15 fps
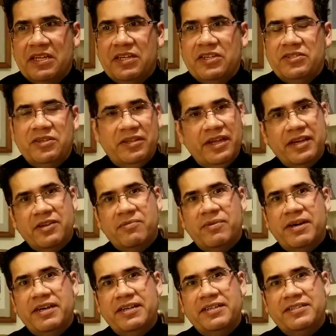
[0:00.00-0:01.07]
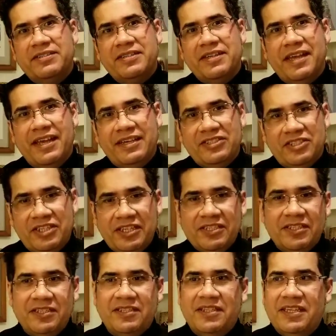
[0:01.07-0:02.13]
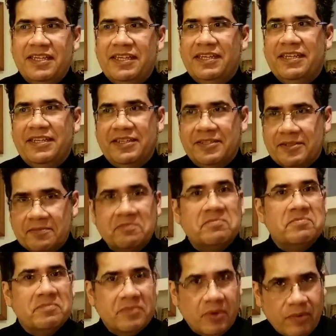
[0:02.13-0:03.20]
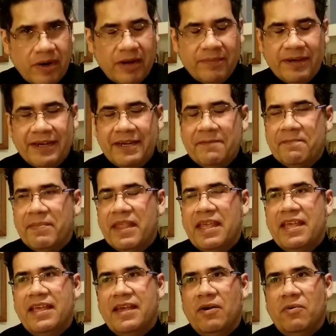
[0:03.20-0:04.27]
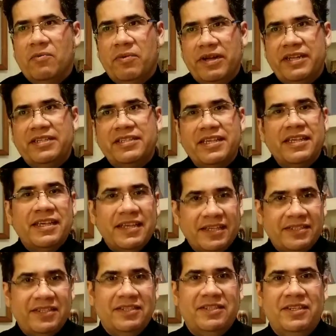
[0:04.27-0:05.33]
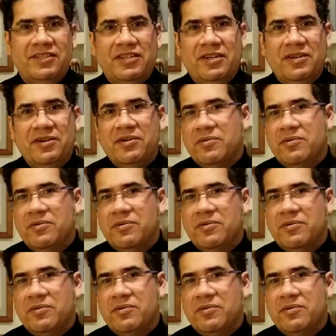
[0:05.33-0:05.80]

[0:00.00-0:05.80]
So likewise, as Jesus then is rabbi, what is his decision?